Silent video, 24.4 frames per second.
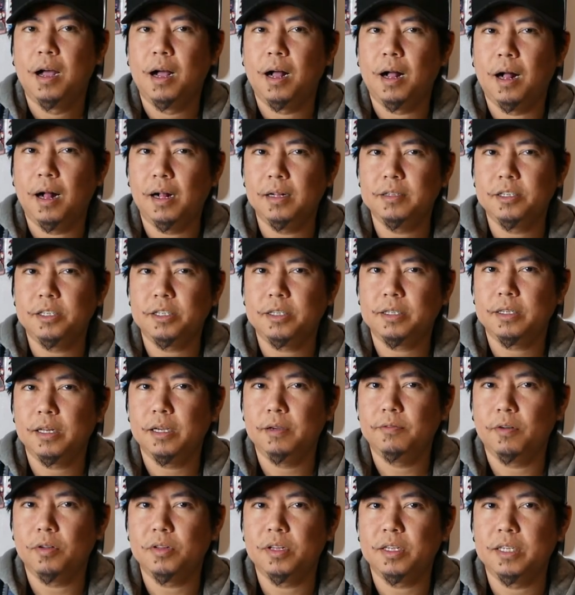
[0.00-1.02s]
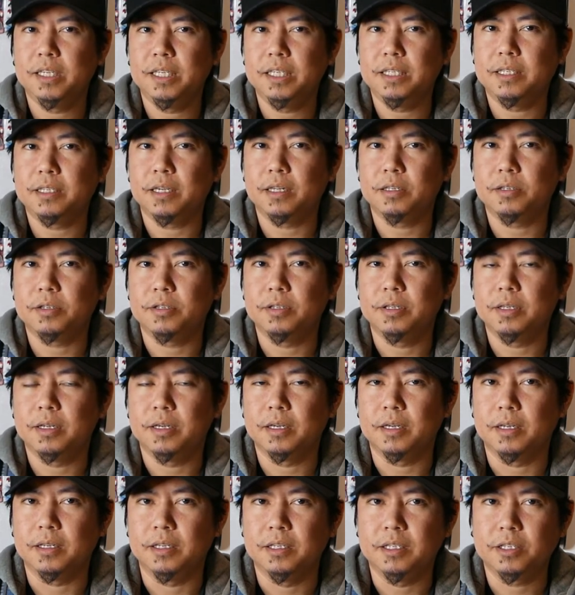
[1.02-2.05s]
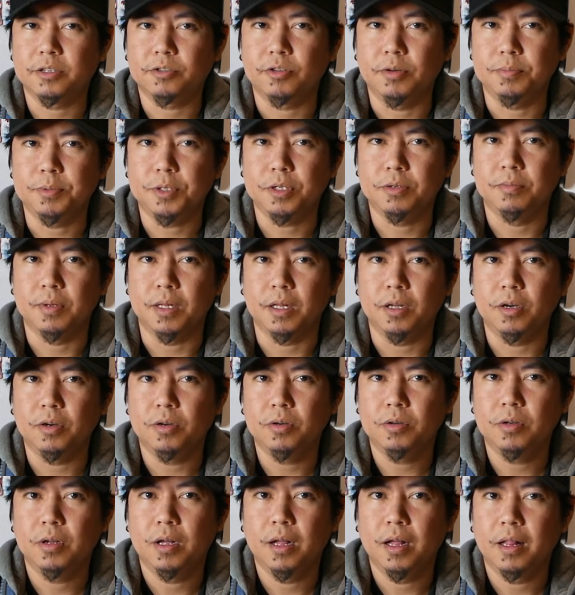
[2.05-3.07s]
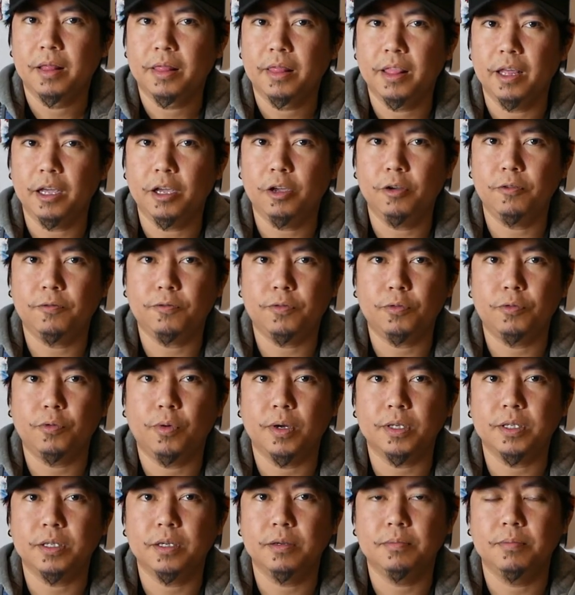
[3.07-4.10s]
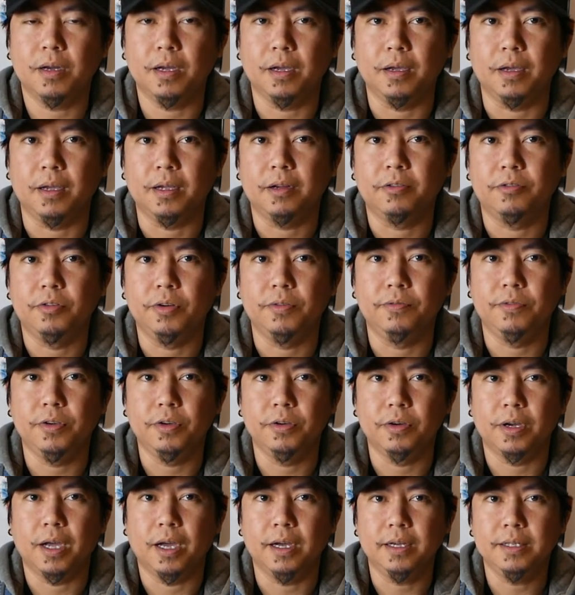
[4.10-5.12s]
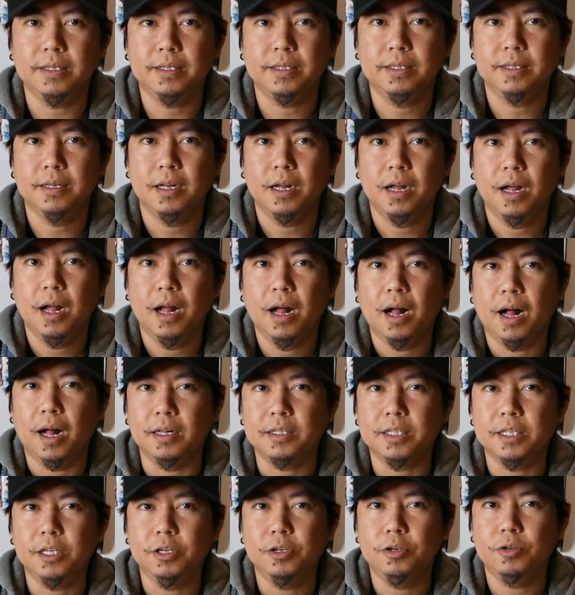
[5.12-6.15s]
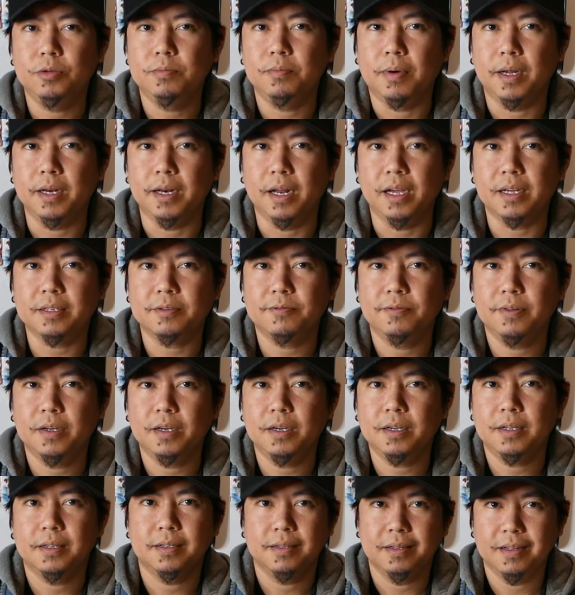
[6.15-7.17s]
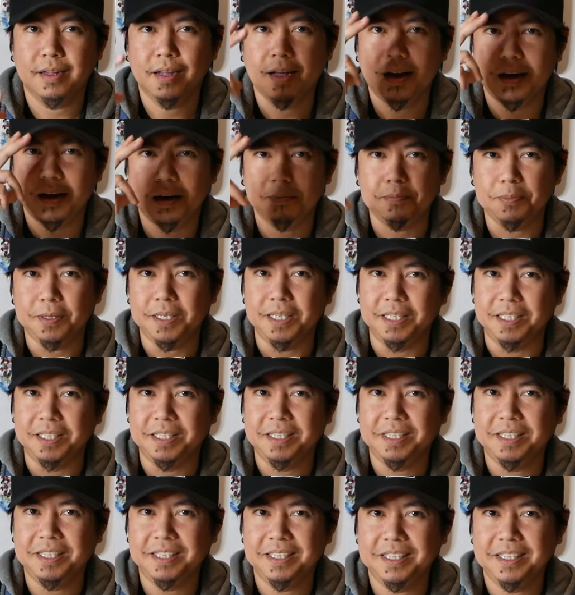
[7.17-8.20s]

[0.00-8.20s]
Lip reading: I'll just leave all the details in the description below. Thank you for watching my review, guys. I'll see you in my next vlog. A peace.